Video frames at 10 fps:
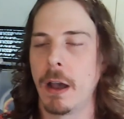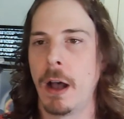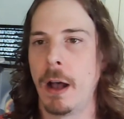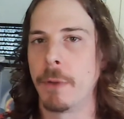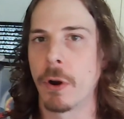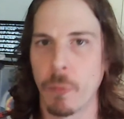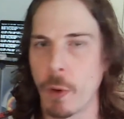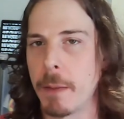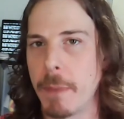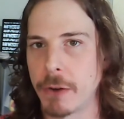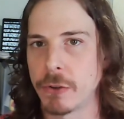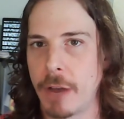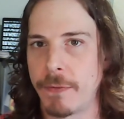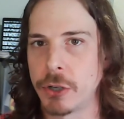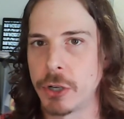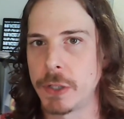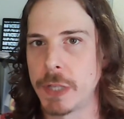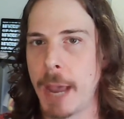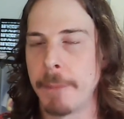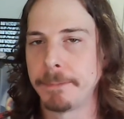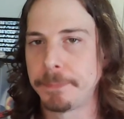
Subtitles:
or running Microsoft, I should say,